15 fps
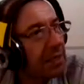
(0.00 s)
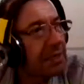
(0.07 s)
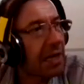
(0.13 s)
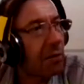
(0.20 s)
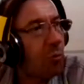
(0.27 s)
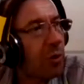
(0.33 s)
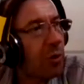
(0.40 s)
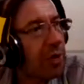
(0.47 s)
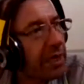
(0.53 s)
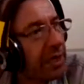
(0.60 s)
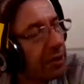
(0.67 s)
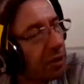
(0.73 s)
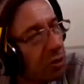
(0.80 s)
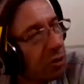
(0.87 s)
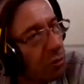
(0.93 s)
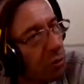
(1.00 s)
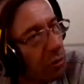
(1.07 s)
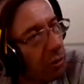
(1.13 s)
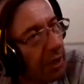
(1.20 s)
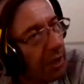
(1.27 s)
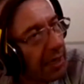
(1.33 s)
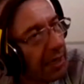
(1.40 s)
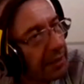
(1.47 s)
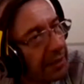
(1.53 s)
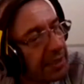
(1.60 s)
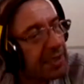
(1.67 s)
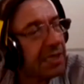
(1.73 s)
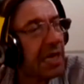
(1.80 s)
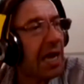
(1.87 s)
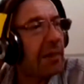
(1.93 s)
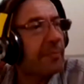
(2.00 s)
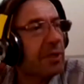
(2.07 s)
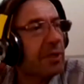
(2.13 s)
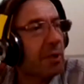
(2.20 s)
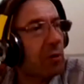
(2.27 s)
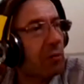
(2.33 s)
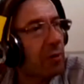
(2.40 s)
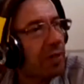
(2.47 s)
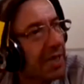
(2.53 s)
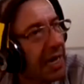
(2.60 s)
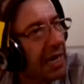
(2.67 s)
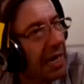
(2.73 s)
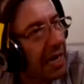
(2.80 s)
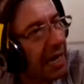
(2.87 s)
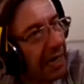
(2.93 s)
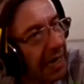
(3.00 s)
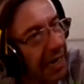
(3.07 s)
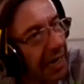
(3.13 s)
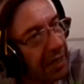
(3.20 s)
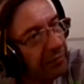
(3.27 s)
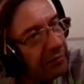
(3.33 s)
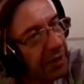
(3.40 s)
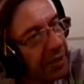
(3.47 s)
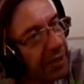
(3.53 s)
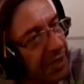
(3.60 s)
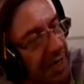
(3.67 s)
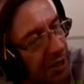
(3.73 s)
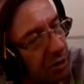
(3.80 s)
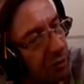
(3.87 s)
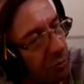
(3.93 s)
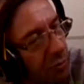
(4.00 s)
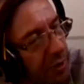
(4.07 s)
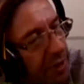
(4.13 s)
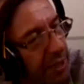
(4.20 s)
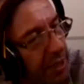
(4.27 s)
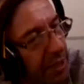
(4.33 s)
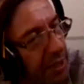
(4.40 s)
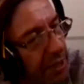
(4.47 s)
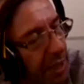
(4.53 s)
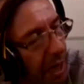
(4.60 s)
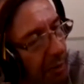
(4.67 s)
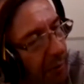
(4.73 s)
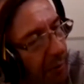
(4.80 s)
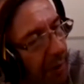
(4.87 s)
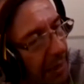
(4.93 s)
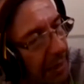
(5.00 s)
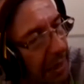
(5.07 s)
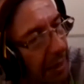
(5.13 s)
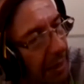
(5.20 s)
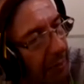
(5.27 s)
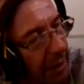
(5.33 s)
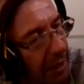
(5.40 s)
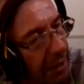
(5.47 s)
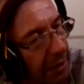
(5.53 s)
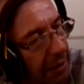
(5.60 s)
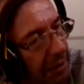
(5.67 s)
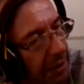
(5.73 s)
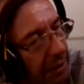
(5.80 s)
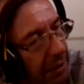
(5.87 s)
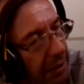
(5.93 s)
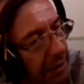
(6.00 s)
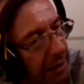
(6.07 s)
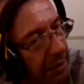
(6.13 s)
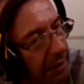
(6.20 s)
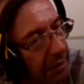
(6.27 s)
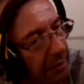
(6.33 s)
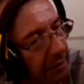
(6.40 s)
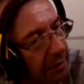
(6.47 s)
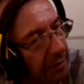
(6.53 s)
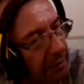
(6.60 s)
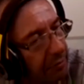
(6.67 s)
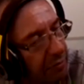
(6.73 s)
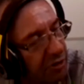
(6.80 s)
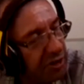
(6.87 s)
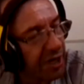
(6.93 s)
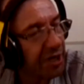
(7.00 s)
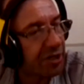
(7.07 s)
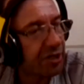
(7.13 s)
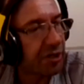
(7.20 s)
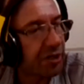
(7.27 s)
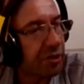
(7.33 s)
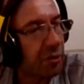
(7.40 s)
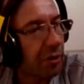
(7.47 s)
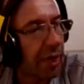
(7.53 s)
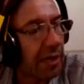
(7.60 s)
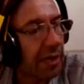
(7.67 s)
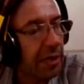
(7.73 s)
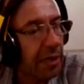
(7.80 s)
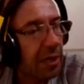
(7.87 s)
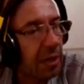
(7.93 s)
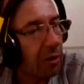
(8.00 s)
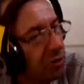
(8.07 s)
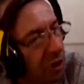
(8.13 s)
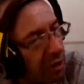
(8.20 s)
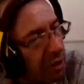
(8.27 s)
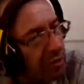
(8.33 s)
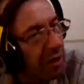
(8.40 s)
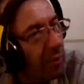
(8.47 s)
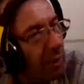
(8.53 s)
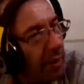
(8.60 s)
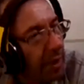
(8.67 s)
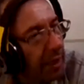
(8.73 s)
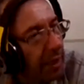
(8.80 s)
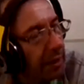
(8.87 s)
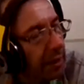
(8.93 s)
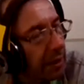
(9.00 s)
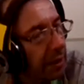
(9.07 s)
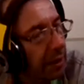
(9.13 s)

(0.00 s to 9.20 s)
that we need to, this has been always a kind of discussion within our researchers, okay? Conceptual modeling.